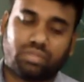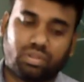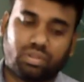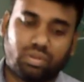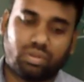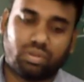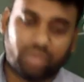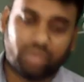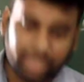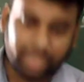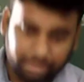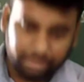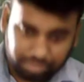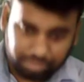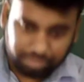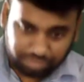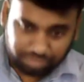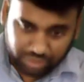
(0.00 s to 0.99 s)
Okay,
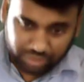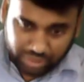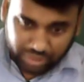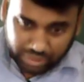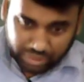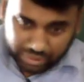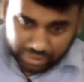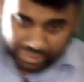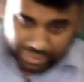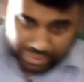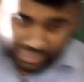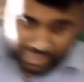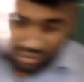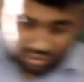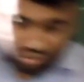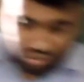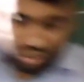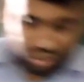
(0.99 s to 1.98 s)

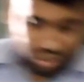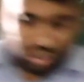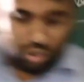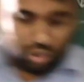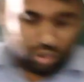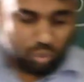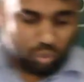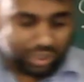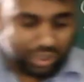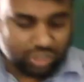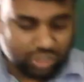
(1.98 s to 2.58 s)
next, what is